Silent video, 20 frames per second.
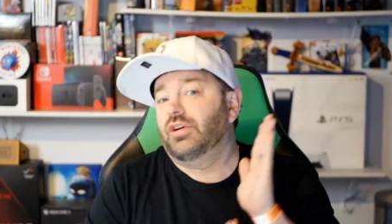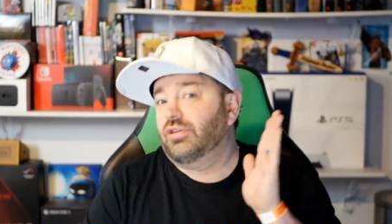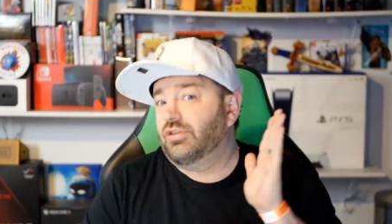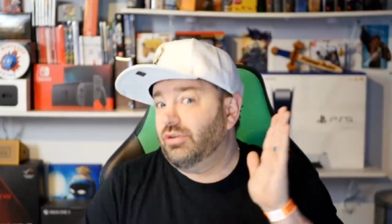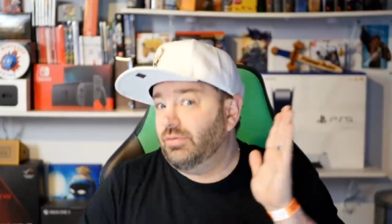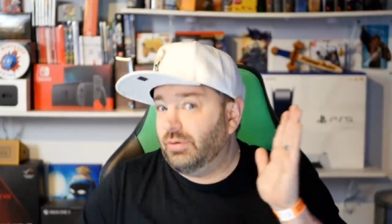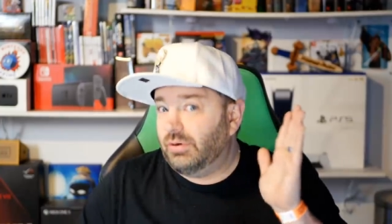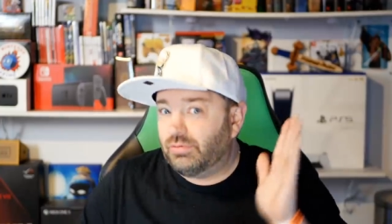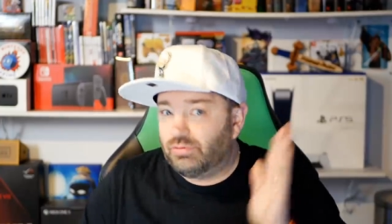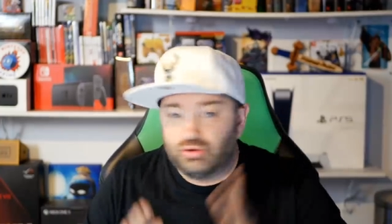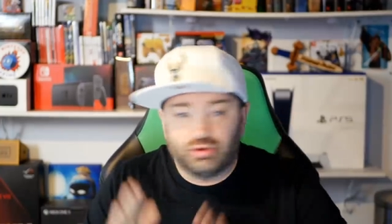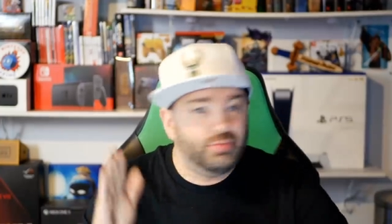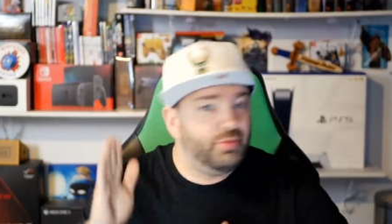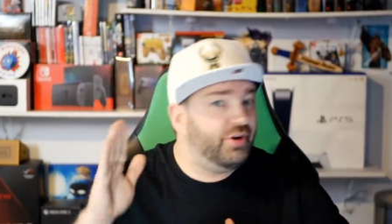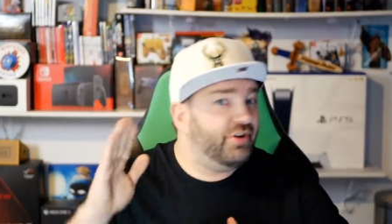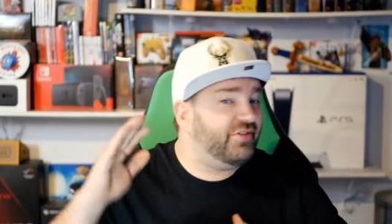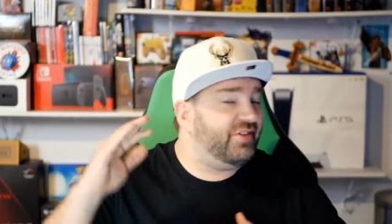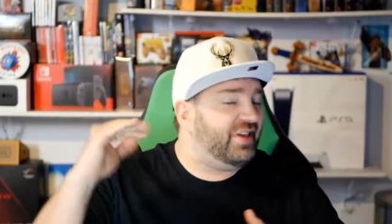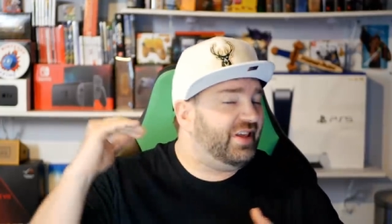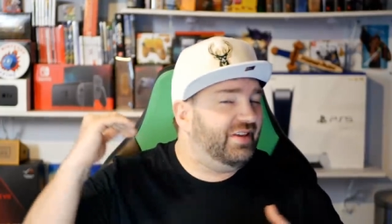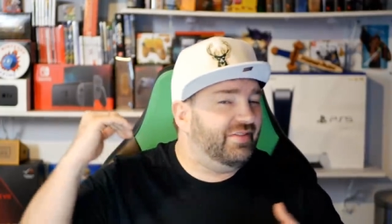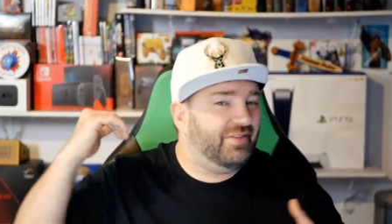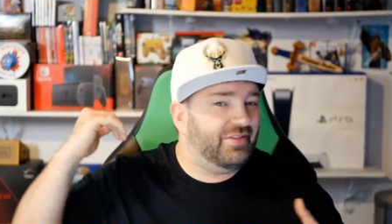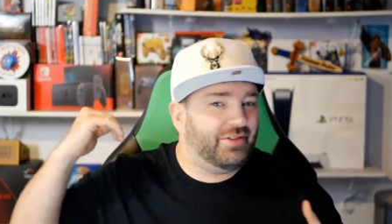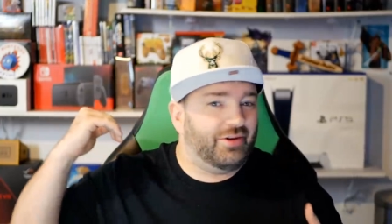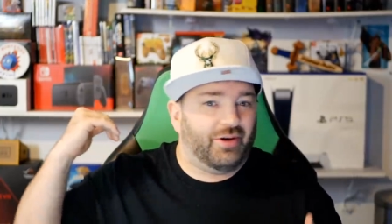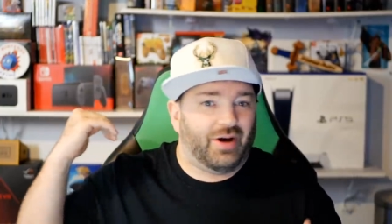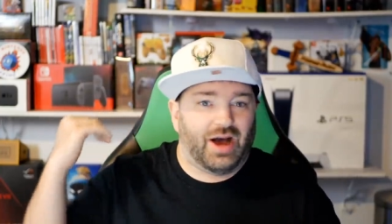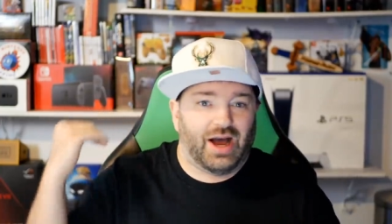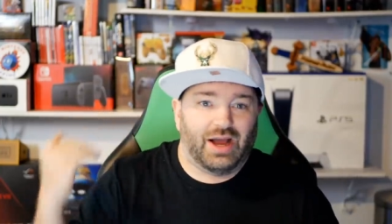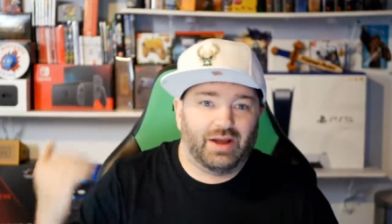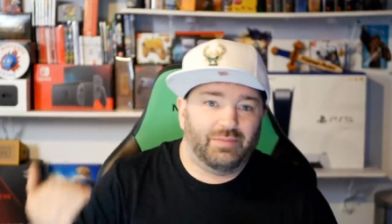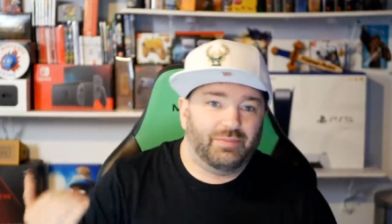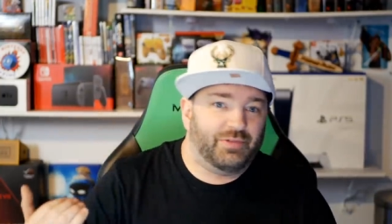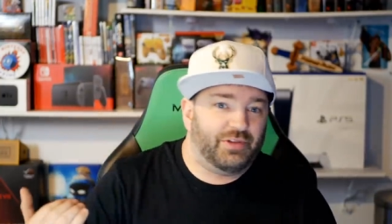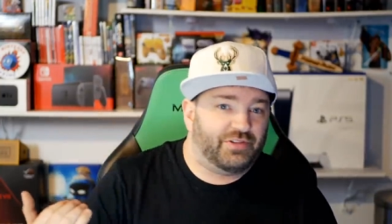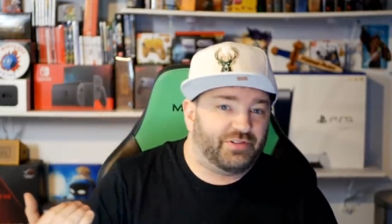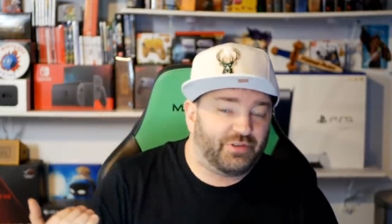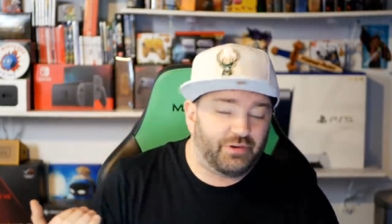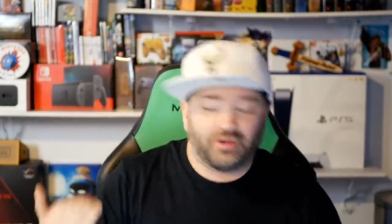to be rumors, even though I'm
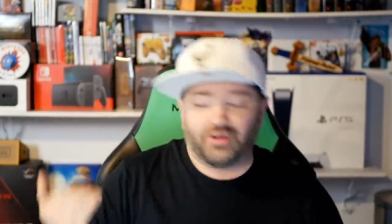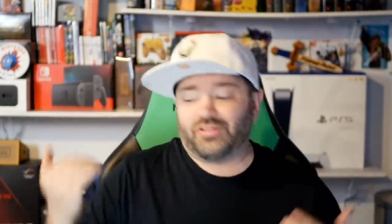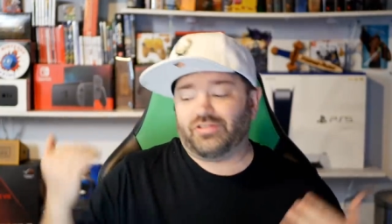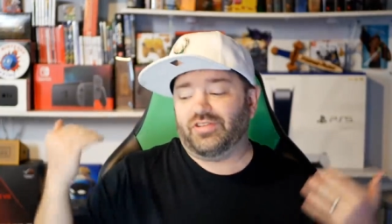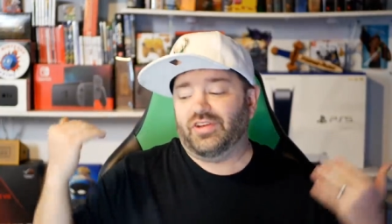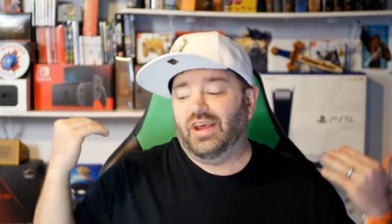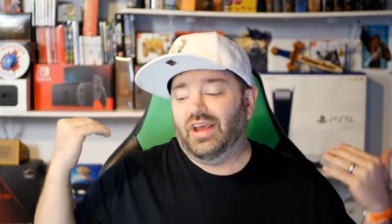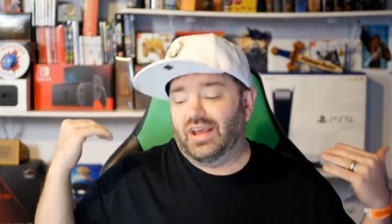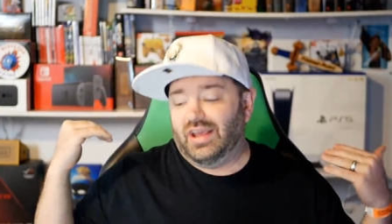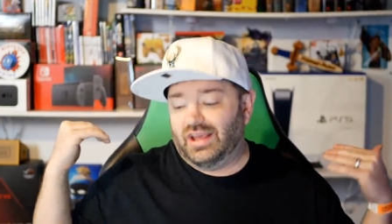the source,